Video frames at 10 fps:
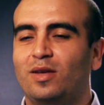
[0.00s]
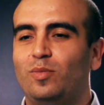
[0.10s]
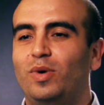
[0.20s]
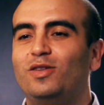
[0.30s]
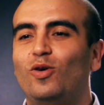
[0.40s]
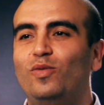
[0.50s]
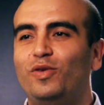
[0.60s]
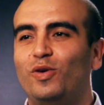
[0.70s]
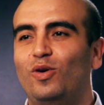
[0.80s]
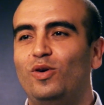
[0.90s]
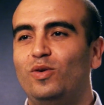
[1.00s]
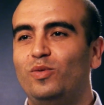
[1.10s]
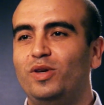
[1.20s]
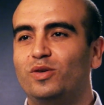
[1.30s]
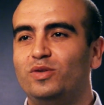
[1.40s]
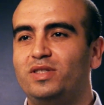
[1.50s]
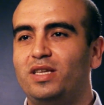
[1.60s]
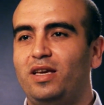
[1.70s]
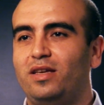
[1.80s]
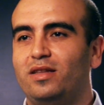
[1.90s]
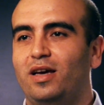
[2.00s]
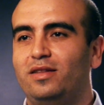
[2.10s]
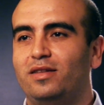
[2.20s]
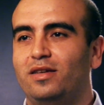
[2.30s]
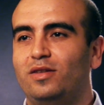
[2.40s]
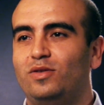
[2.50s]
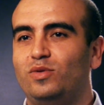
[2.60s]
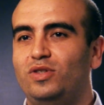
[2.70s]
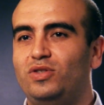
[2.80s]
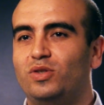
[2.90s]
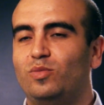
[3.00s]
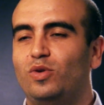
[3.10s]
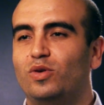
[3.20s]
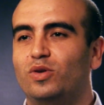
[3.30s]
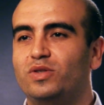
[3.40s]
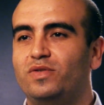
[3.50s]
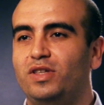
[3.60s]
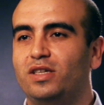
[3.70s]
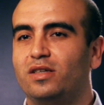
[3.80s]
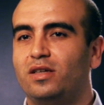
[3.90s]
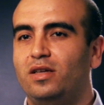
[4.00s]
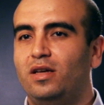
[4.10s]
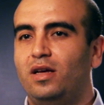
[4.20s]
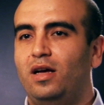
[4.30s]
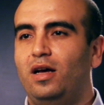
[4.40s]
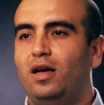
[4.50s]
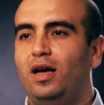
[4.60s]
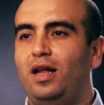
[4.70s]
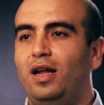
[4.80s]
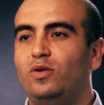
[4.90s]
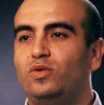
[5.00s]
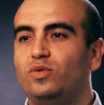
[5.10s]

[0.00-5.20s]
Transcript: But overall, we could say that the Tunisian blogosphere allowed